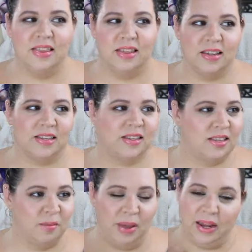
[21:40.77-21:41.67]

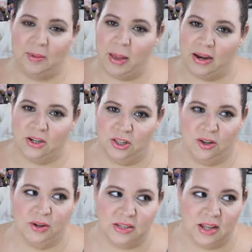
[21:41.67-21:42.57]
the makeup actually
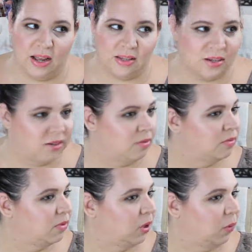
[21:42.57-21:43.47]
though has lasted
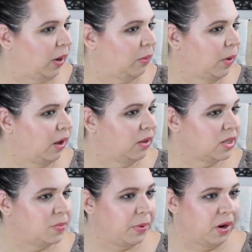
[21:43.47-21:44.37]
quite well.
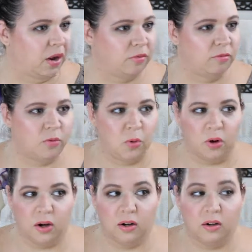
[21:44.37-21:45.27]
It's been on
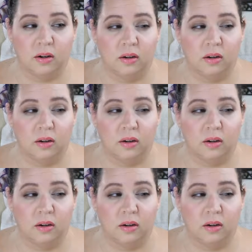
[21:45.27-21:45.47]
for,